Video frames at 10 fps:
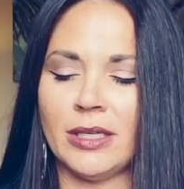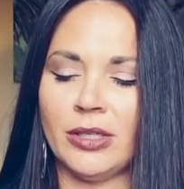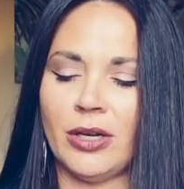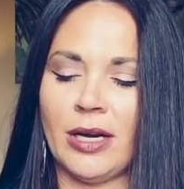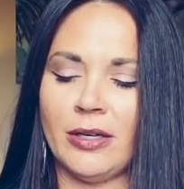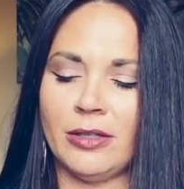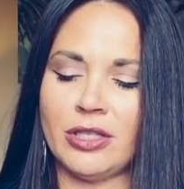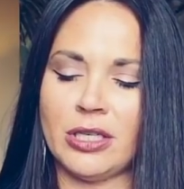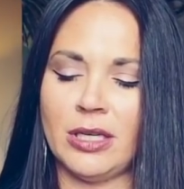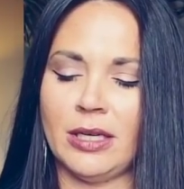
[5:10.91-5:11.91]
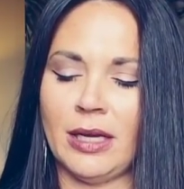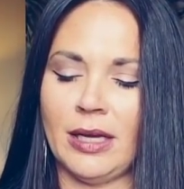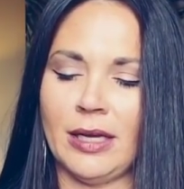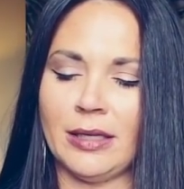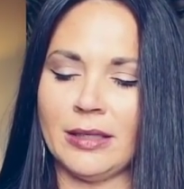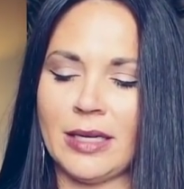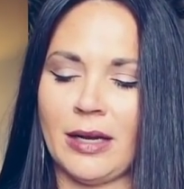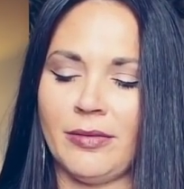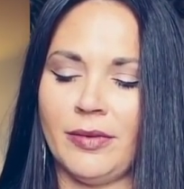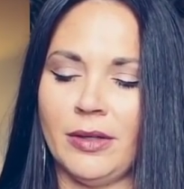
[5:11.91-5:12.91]
in your energy. And
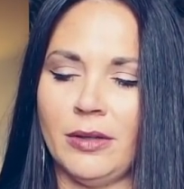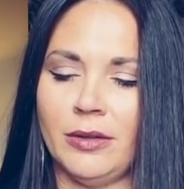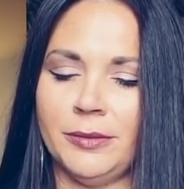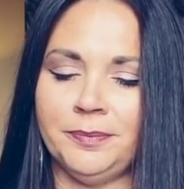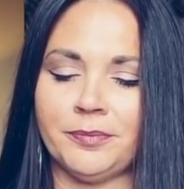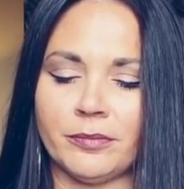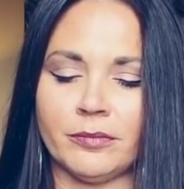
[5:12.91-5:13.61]
I feel